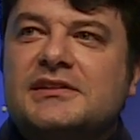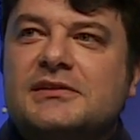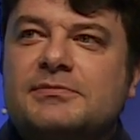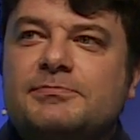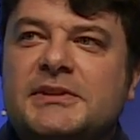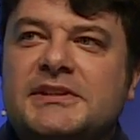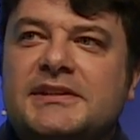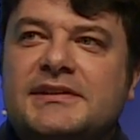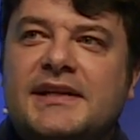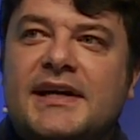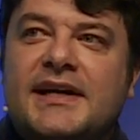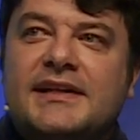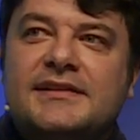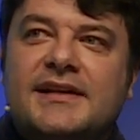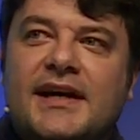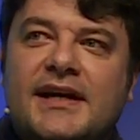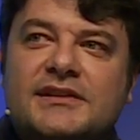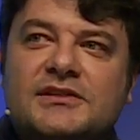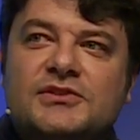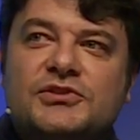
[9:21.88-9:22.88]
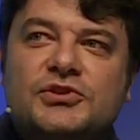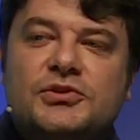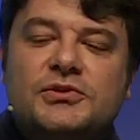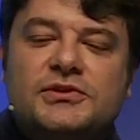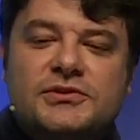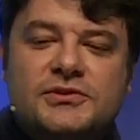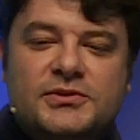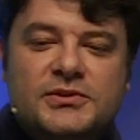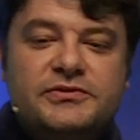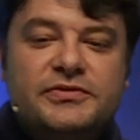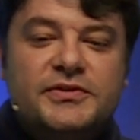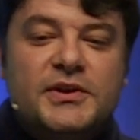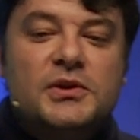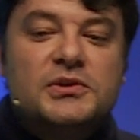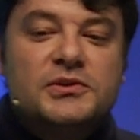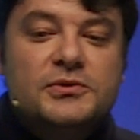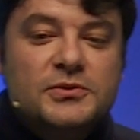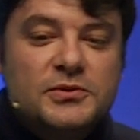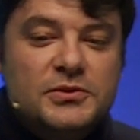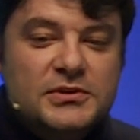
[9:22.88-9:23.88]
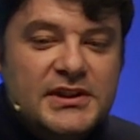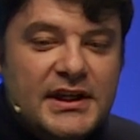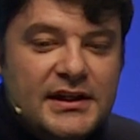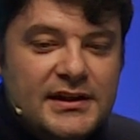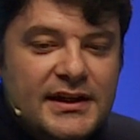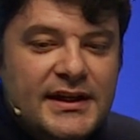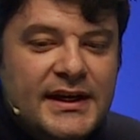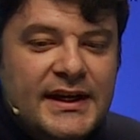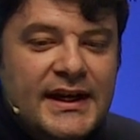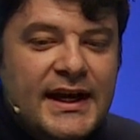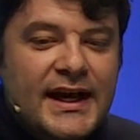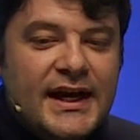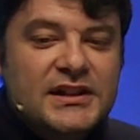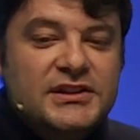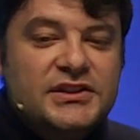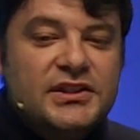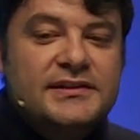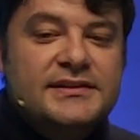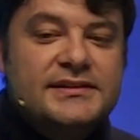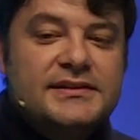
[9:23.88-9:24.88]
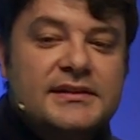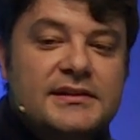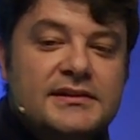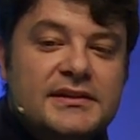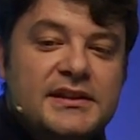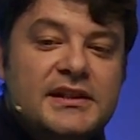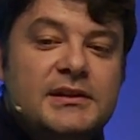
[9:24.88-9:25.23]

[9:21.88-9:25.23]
the ad industry found other ways to track users